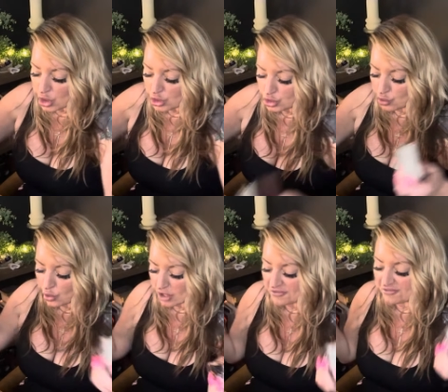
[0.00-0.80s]

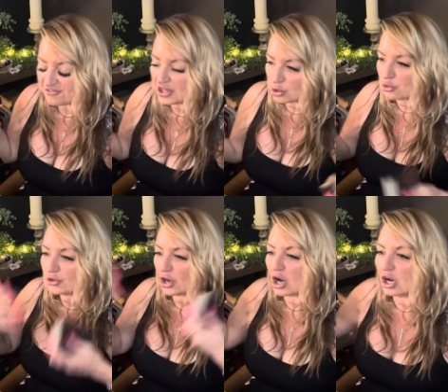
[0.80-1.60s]
Your
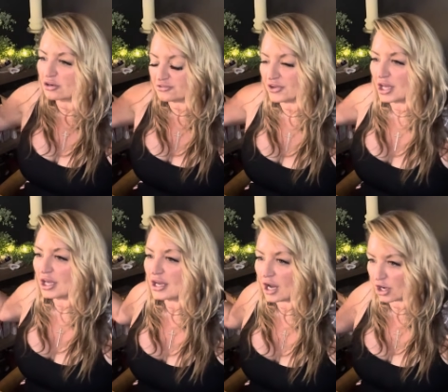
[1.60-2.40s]
field of
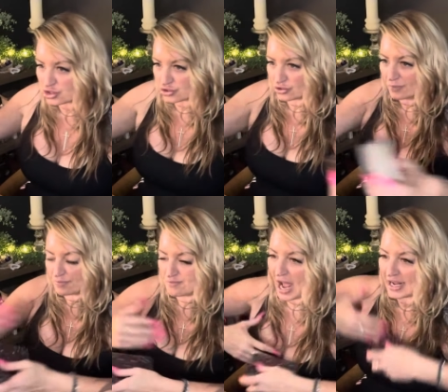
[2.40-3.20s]
a
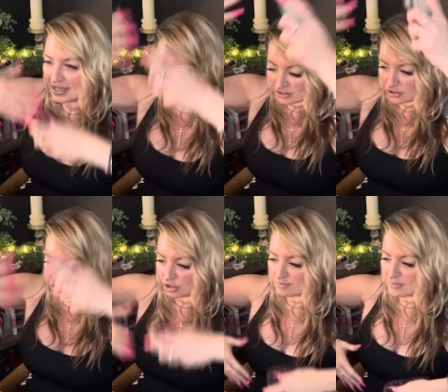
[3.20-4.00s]
mag
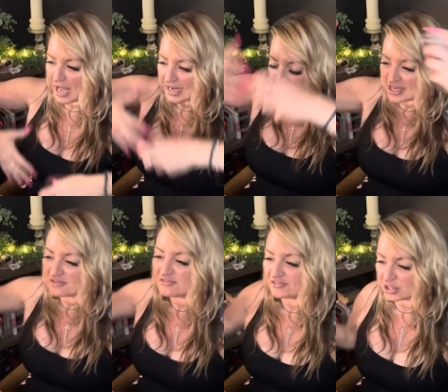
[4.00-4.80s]
your magnet
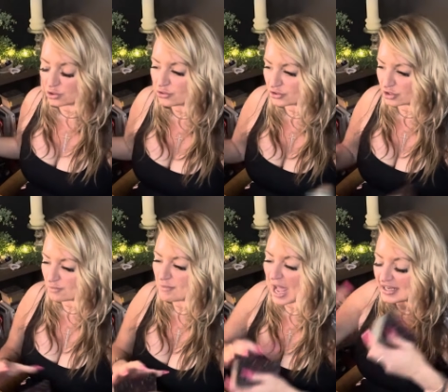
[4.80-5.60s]
field, your
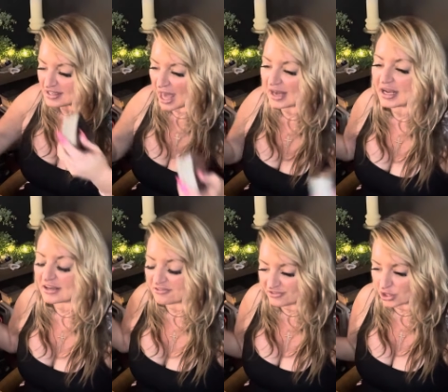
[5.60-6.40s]
magnetic
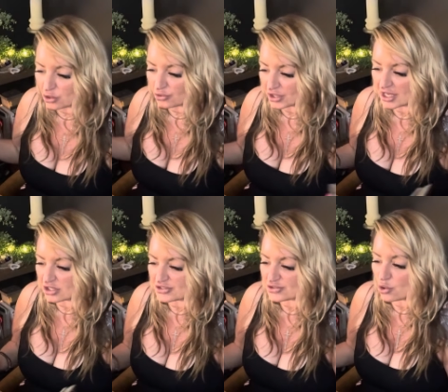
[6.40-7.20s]
field
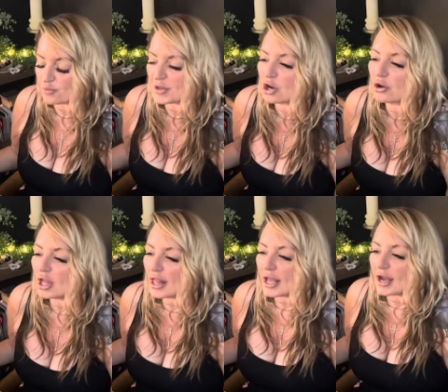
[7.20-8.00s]
here, Scorpio.
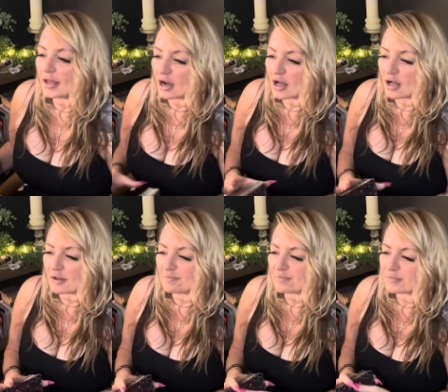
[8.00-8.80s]

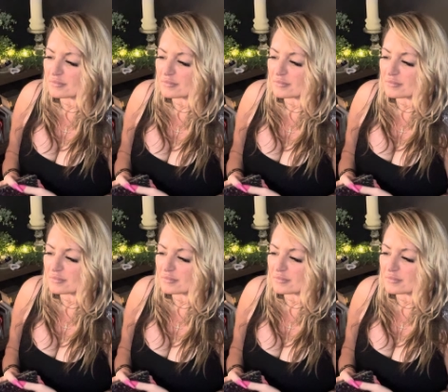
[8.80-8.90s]
Um,